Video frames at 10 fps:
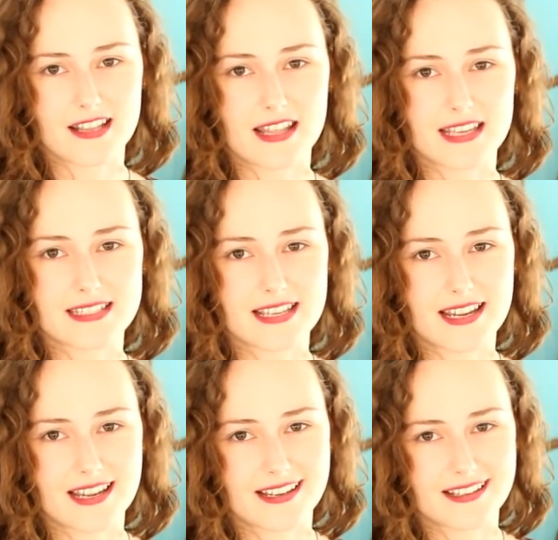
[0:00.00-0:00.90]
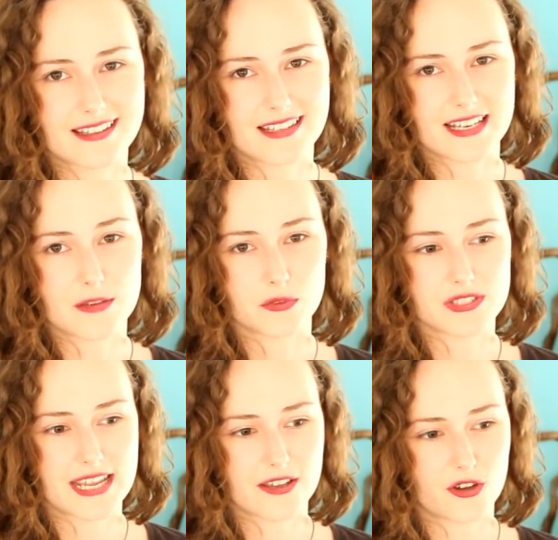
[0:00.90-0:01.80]
that that he will
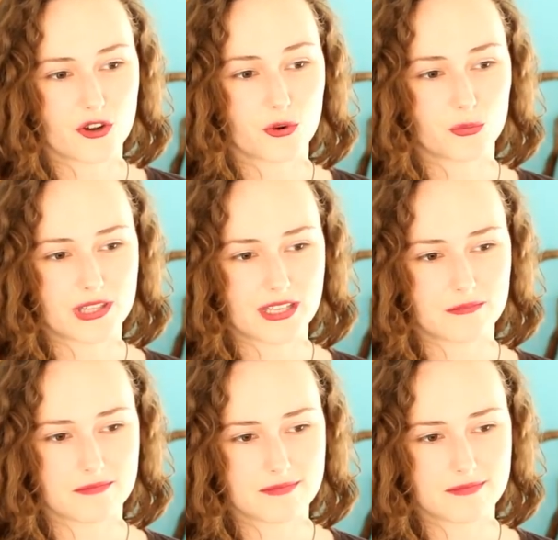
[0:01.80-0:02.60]
take her home with him